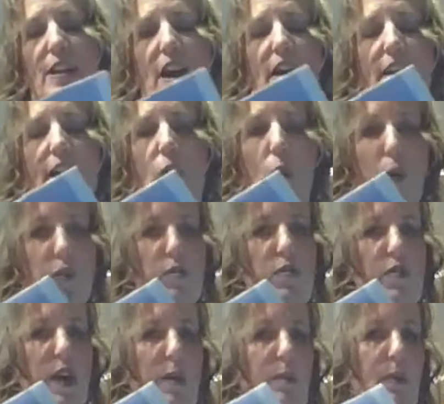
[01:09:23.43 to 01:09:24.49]
right now, and I
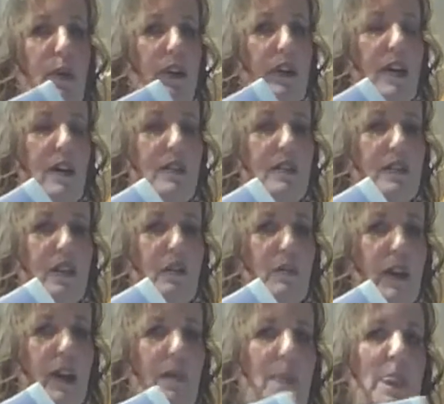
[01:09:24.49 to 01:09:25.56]
ordered that book and it hasn't come
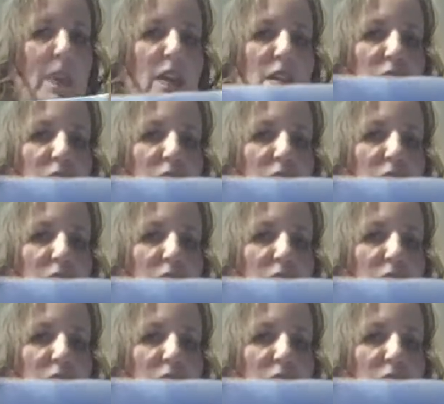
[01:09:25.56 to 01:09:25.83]
yet.